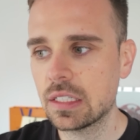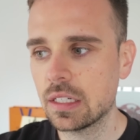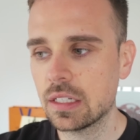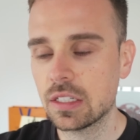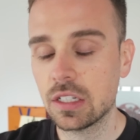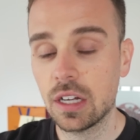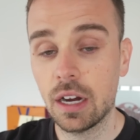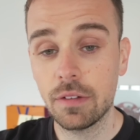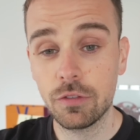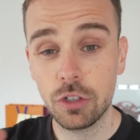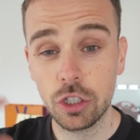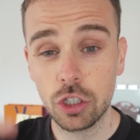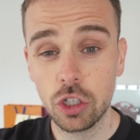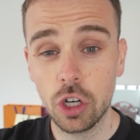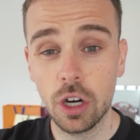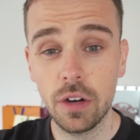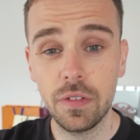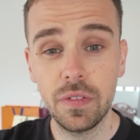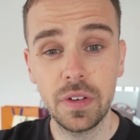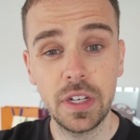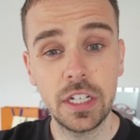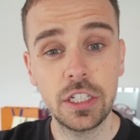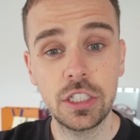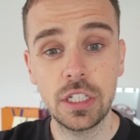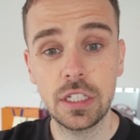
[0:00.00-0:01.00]
I was like, I've just got to
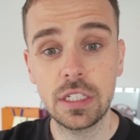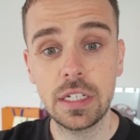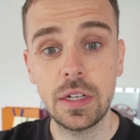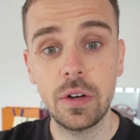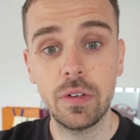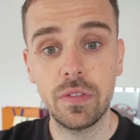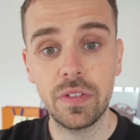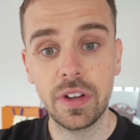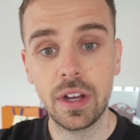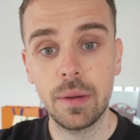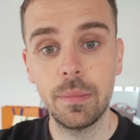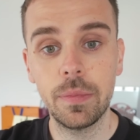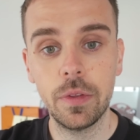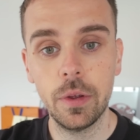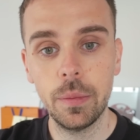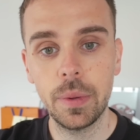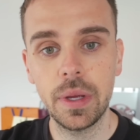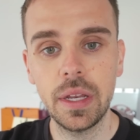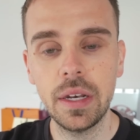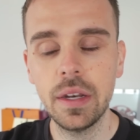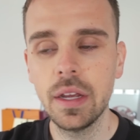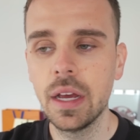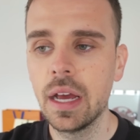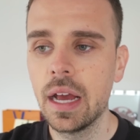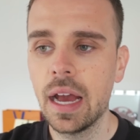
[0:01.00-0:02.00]
finish this little thing I'm
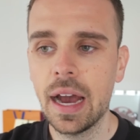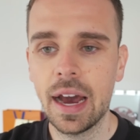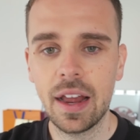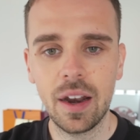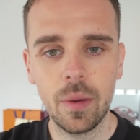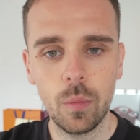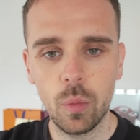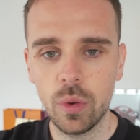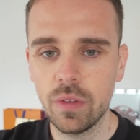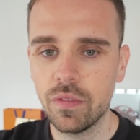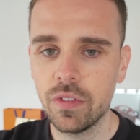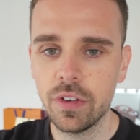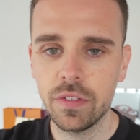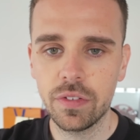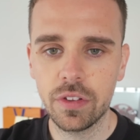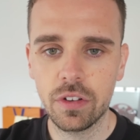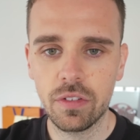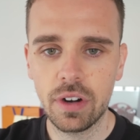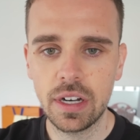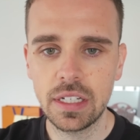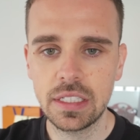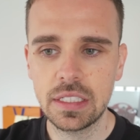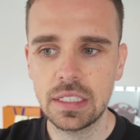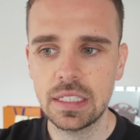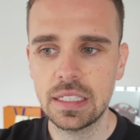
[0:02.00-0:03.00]
doing and I'm with you for the
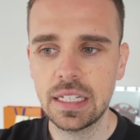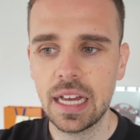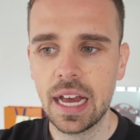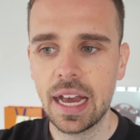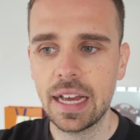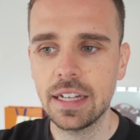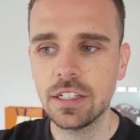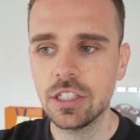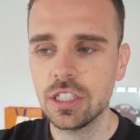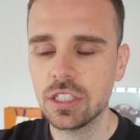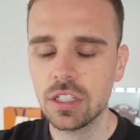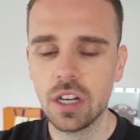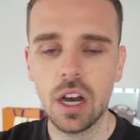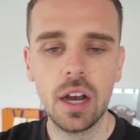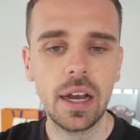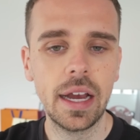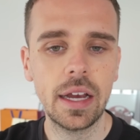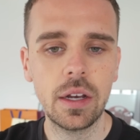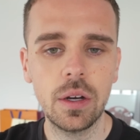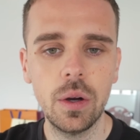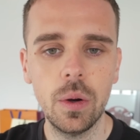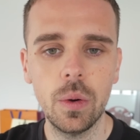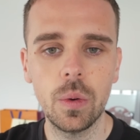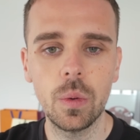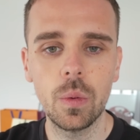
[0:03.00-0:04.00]
rest of the day. And she's like, okay,
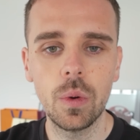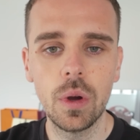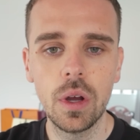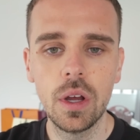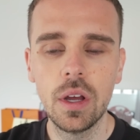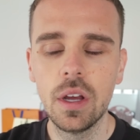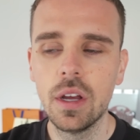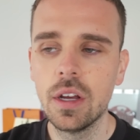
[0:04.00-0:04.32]
cool.